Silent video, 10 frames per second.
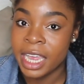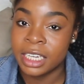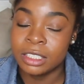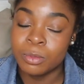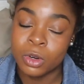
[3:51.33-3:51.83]
and
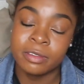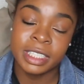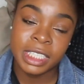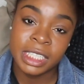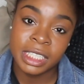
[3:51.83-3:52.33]
it's more
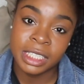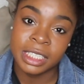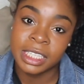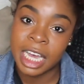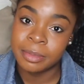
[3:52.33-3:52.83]

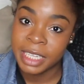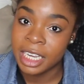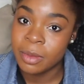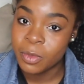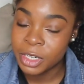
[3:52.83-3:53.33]
resistance to
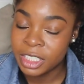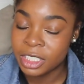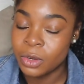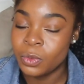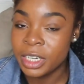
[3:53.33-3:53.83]
obtaining
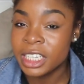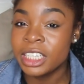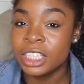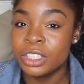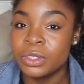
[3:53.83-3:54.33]
moisture, we
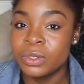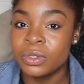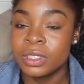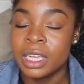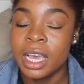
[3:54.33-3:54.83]
need to
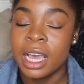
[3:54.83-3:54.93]
use